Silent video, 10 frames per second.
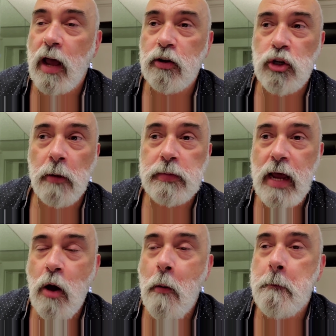I
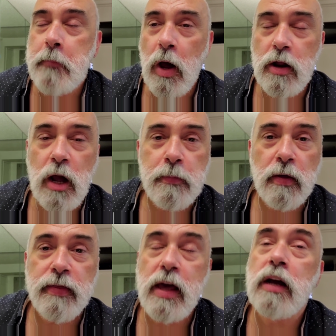jumped out, bought a
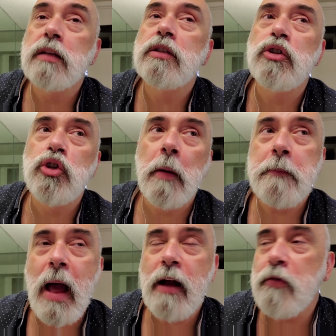couple things,
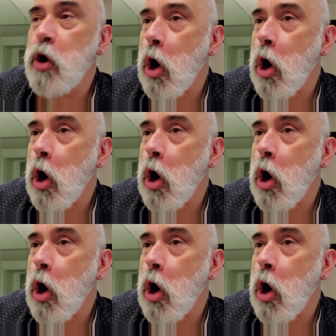jumped back in the